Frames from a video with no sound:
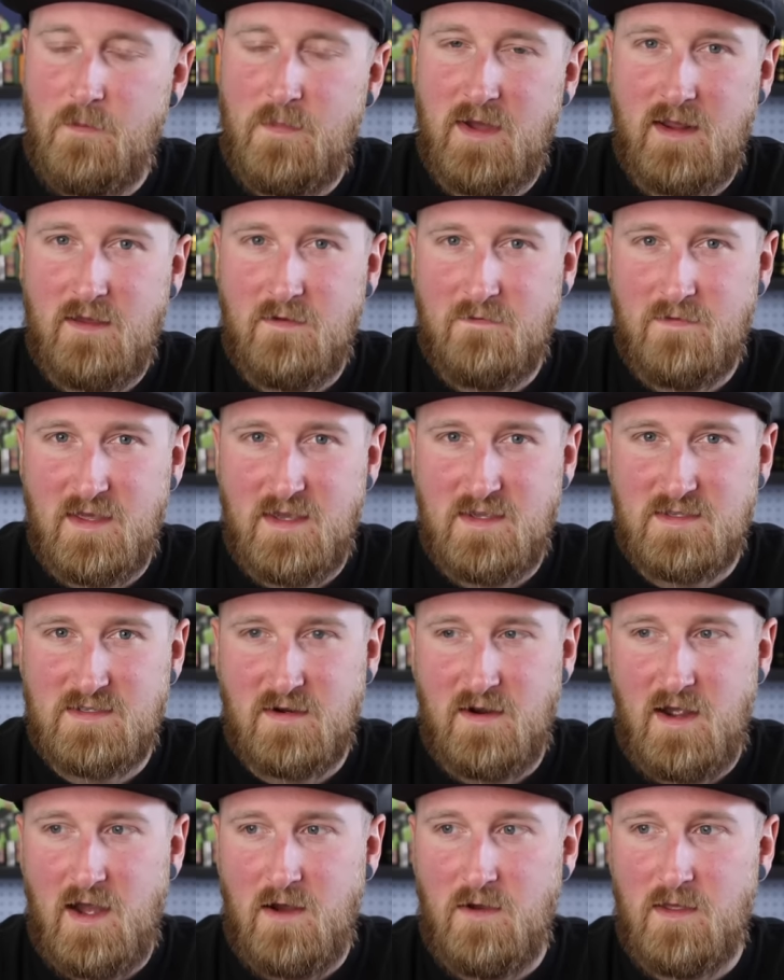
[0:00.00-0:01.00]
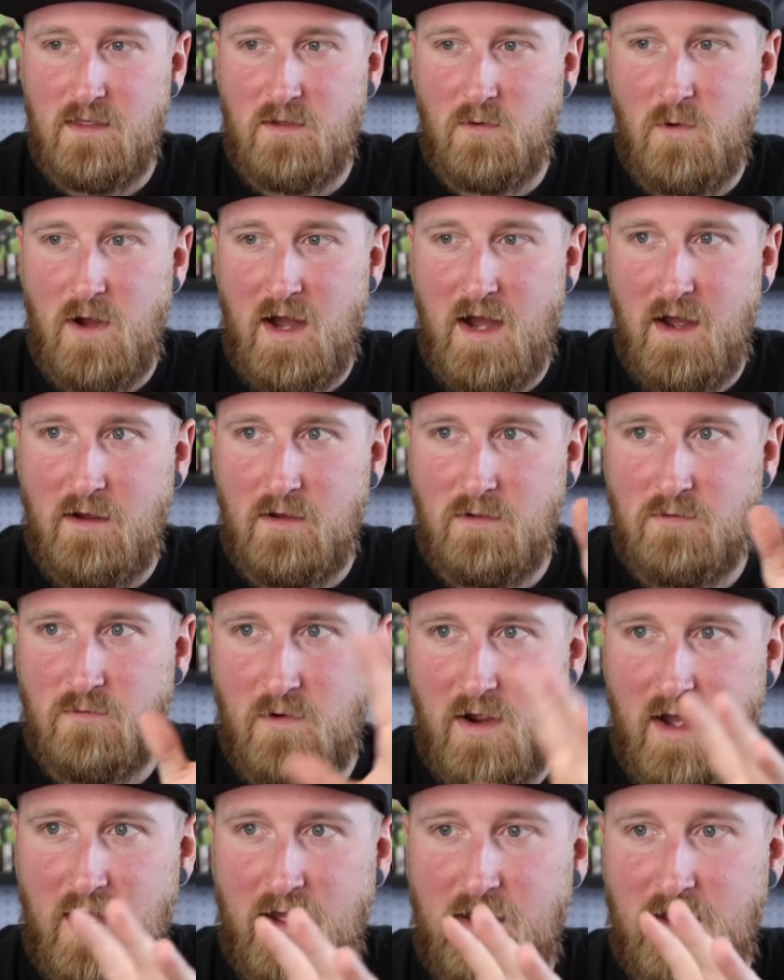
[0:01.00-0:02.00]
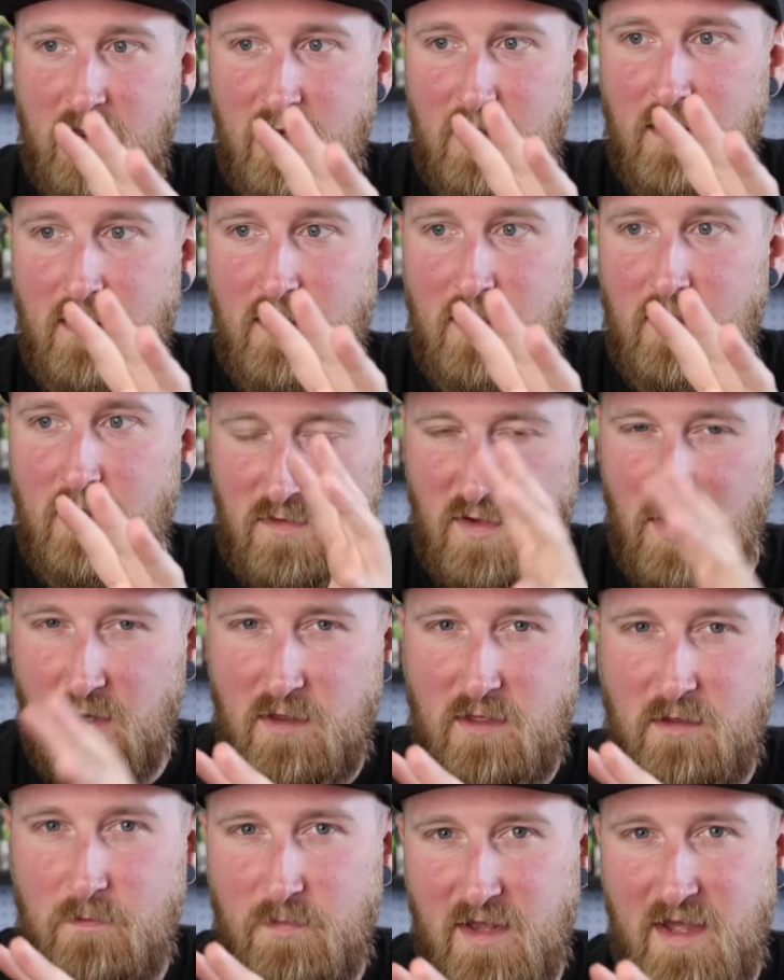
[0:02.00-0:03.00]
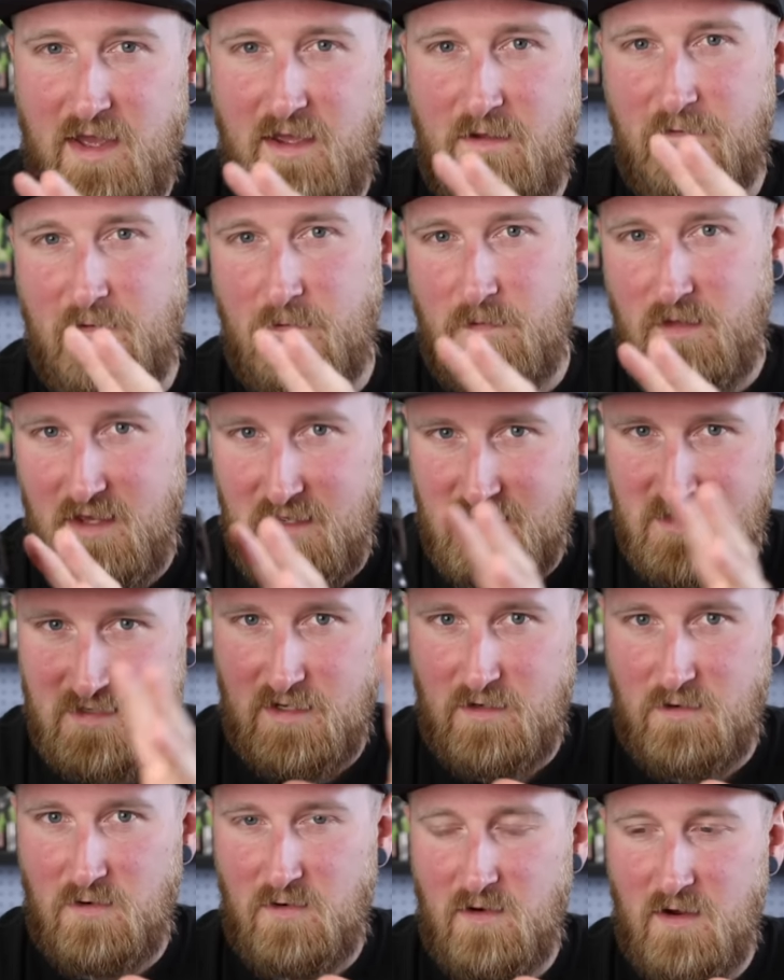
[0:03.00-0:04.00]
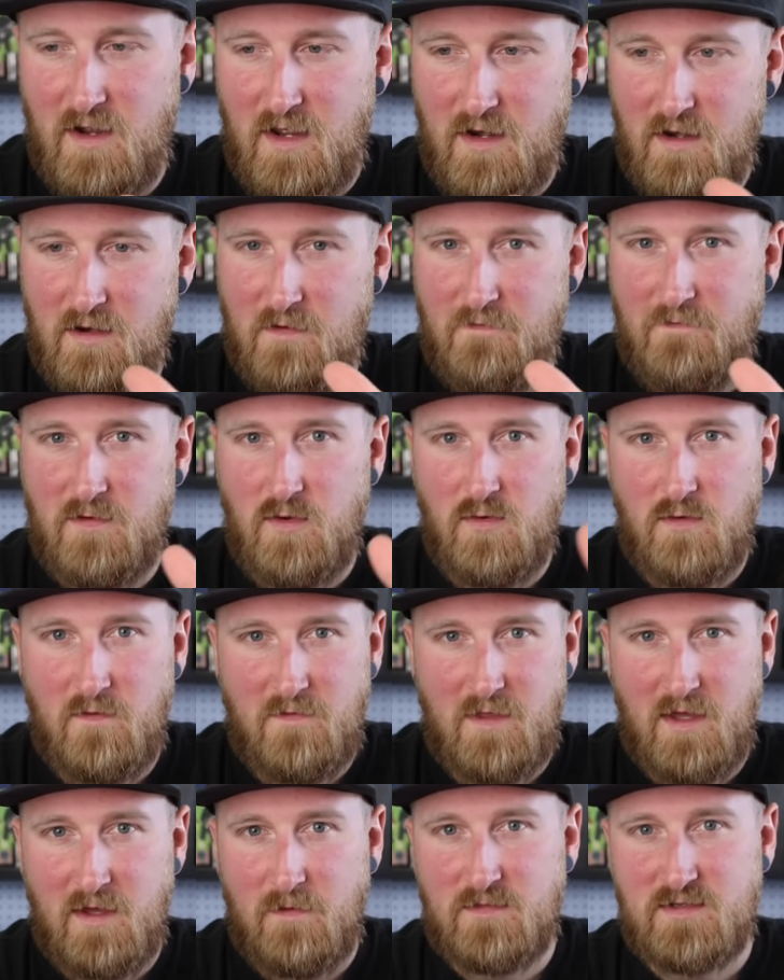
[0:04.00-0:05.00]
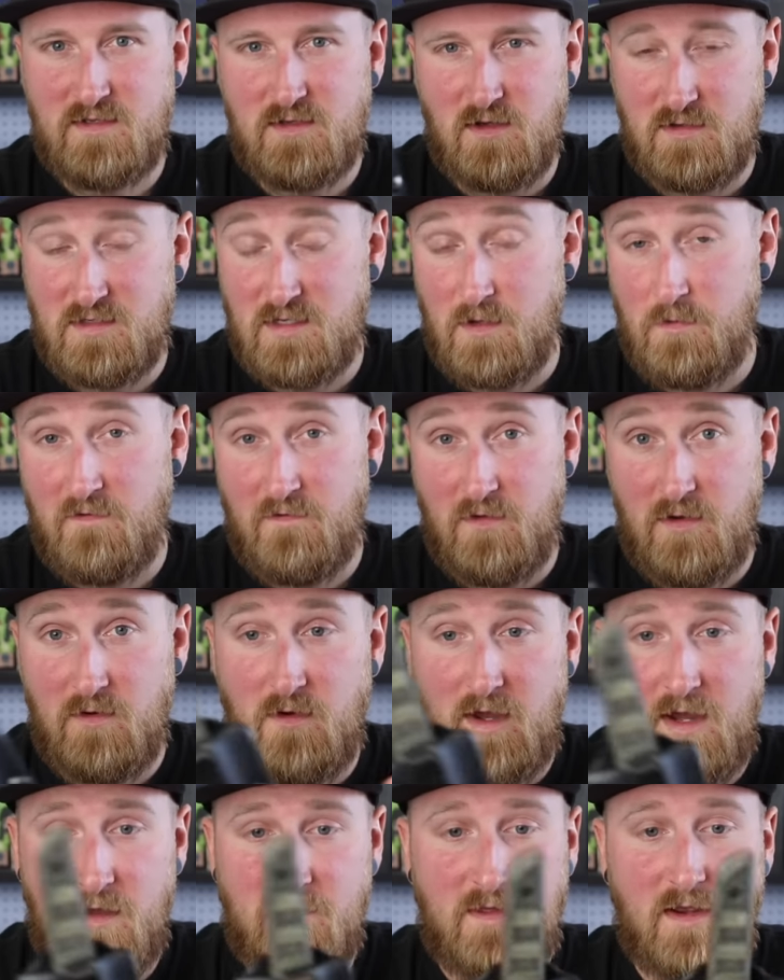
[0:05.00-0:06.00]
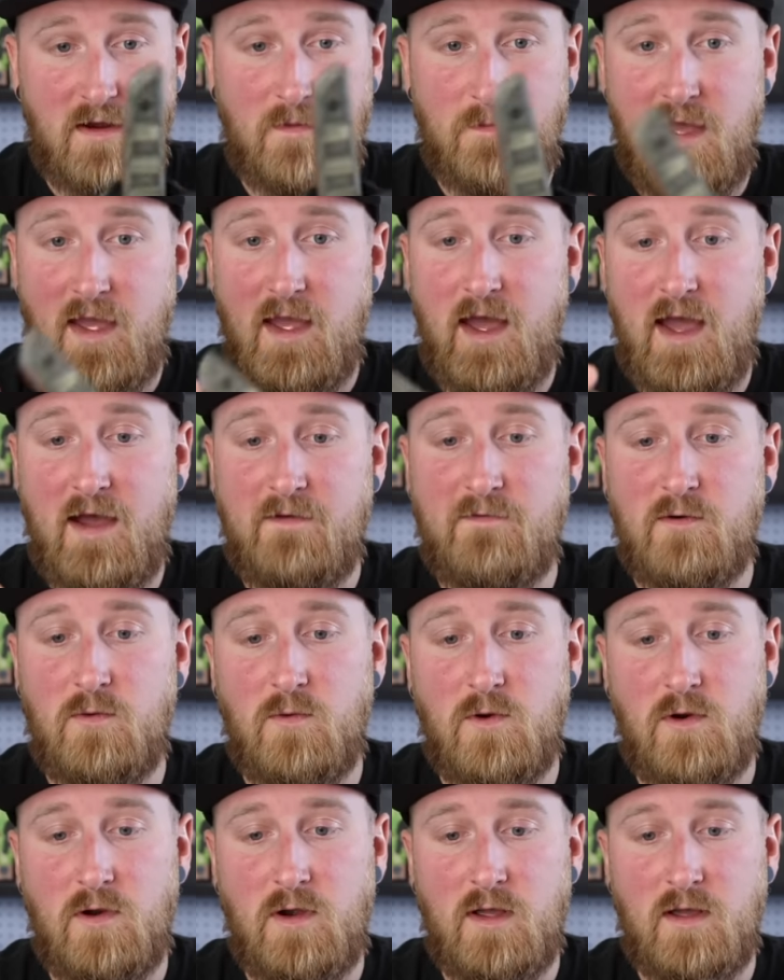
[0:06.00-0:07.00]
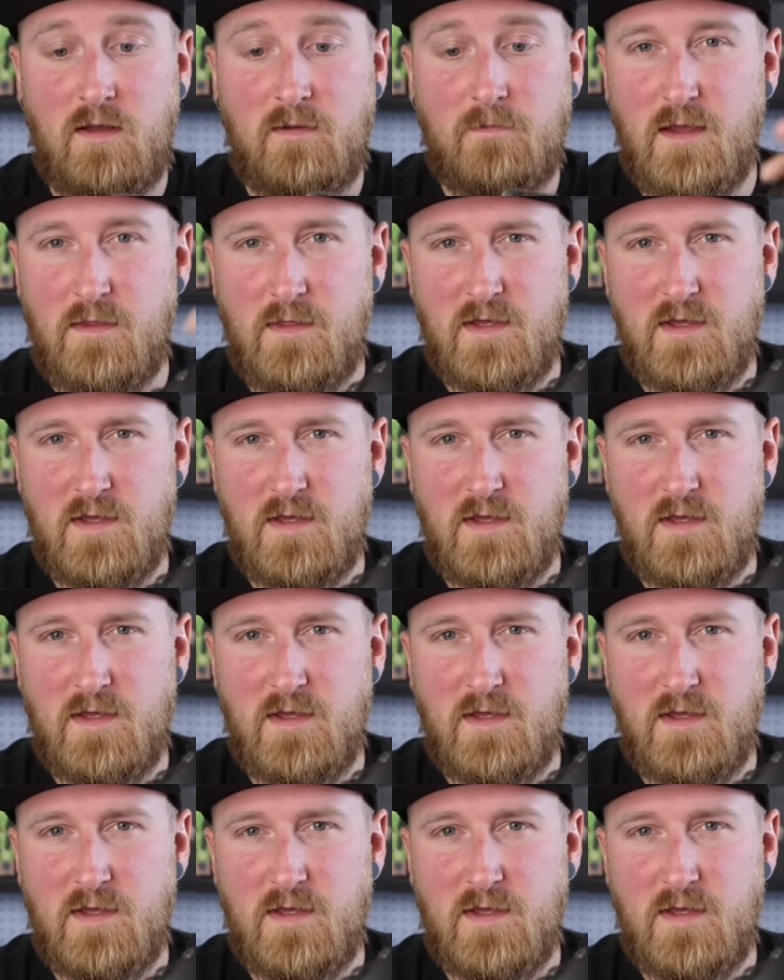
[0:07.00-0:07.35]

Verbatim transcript: many of these are out in the wild. Ryan took the blank from this and created a few of them, so some of you out there may have a Warning.